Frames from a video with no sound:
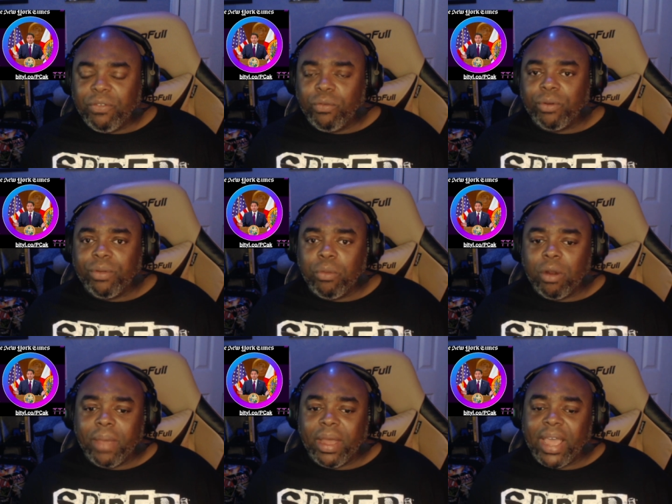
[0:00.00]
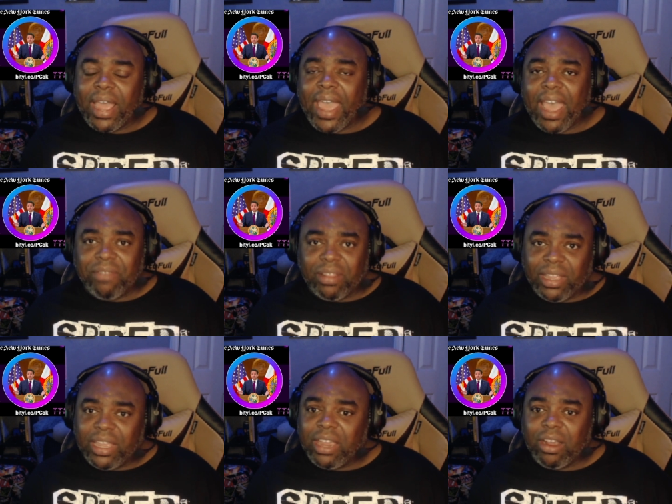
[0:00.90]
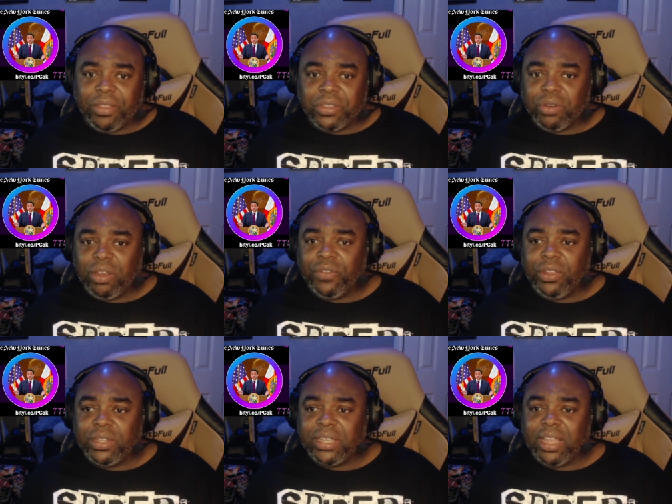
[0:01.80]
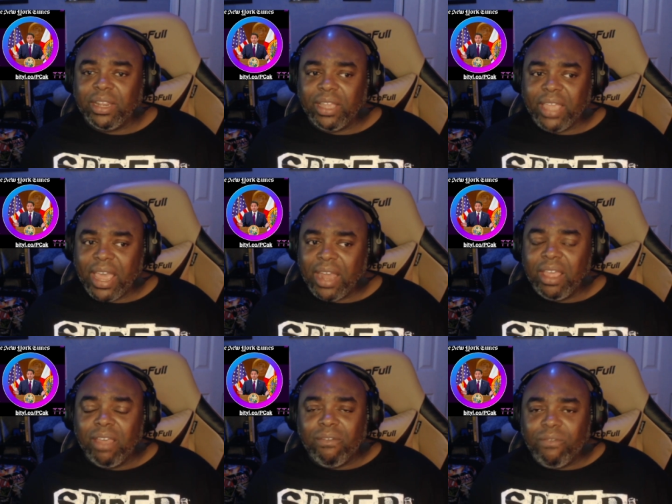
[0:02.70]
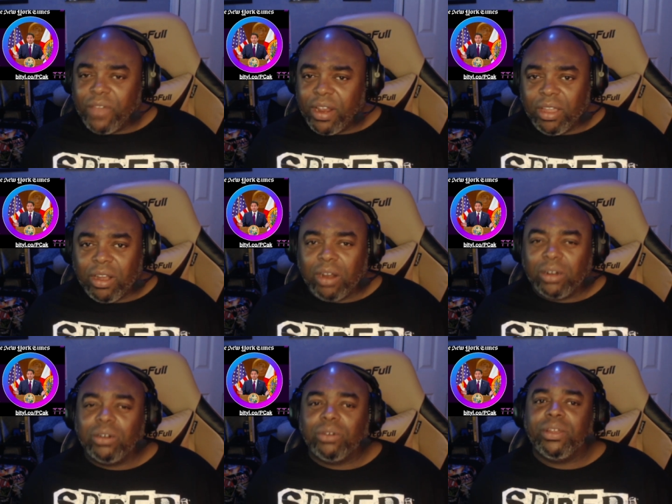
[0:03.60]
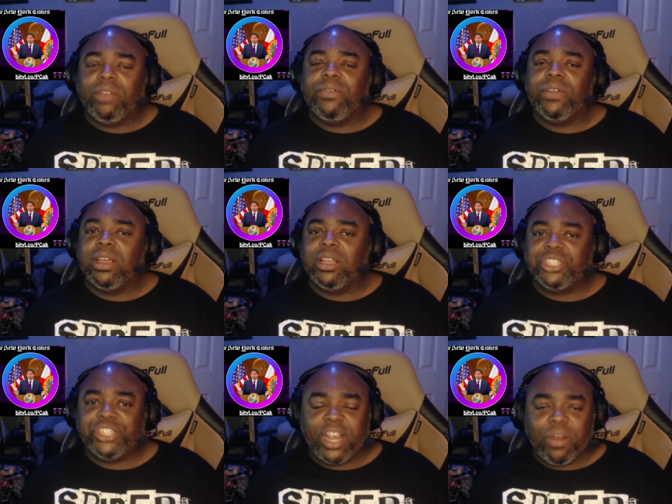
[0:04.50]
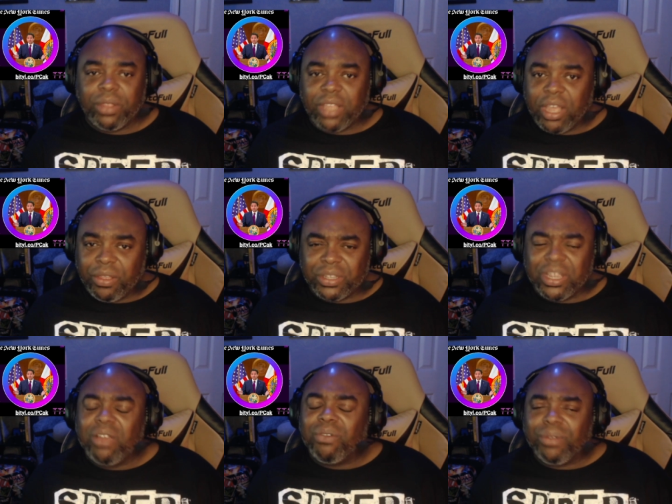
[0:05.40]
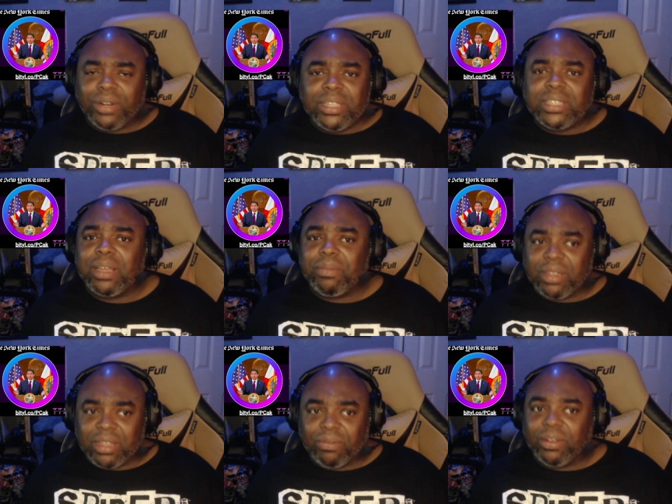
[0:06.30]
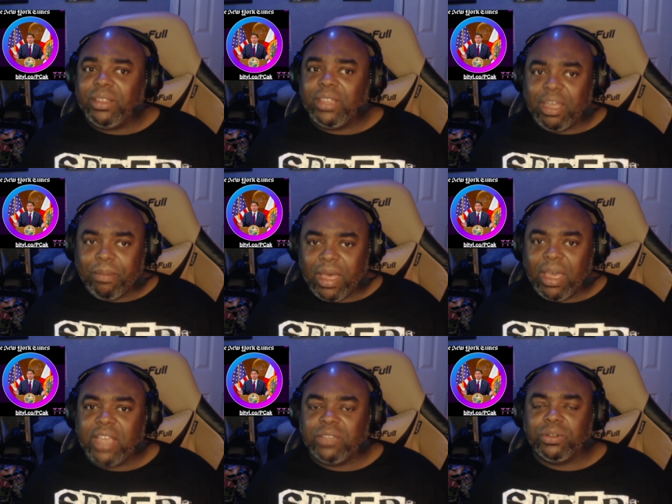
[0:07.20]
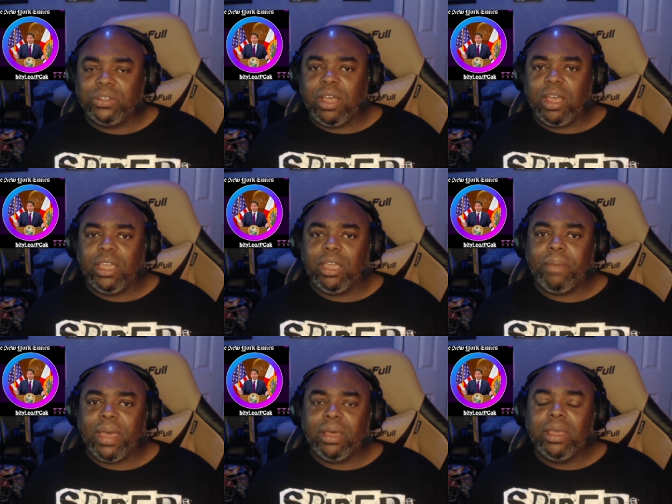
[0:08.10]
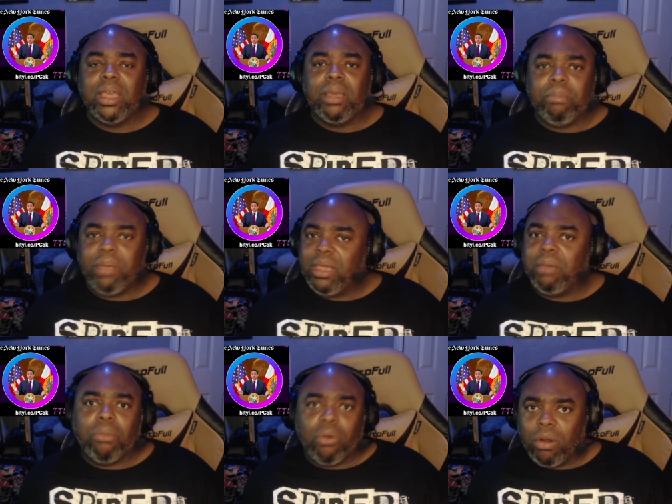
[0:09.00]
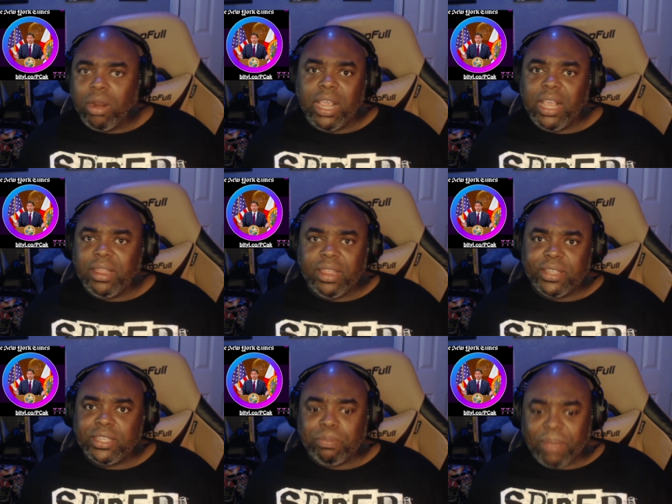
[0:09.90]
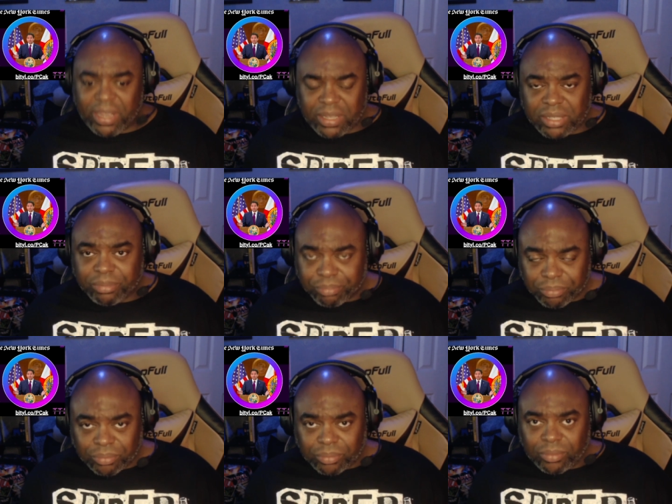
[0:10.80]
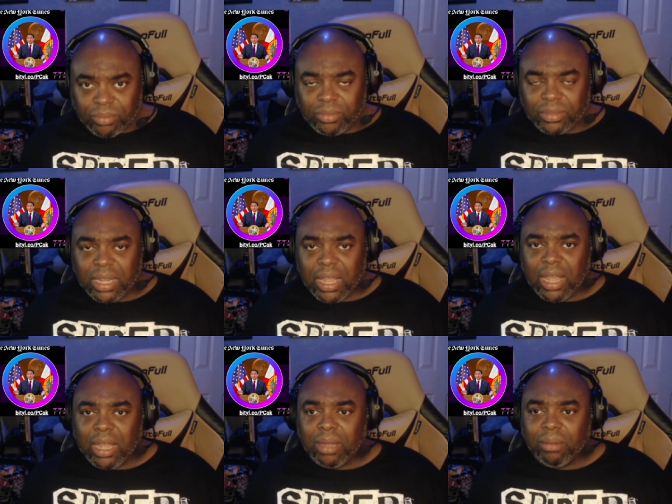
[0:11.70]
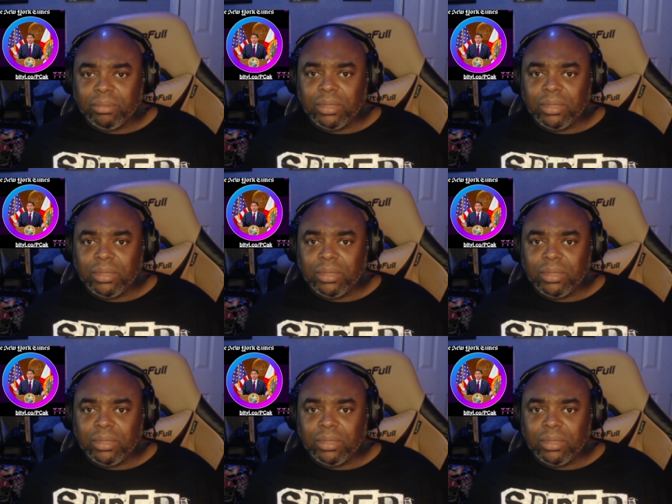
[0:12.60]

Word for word: want to read more about it, I have the link here on the screen for you to take a look at. Very good article to read. Uh, share it with others. Really something that really think about as we're talking about being more in this space. Um,